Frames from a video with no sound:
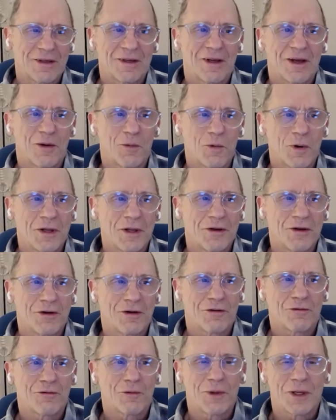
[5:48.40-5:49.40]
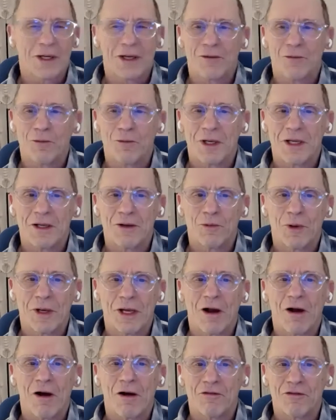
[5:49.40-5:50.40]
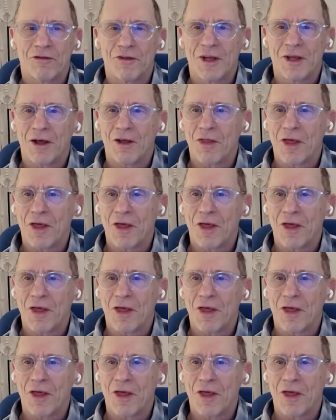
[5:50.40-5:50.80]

I wonder if we all feel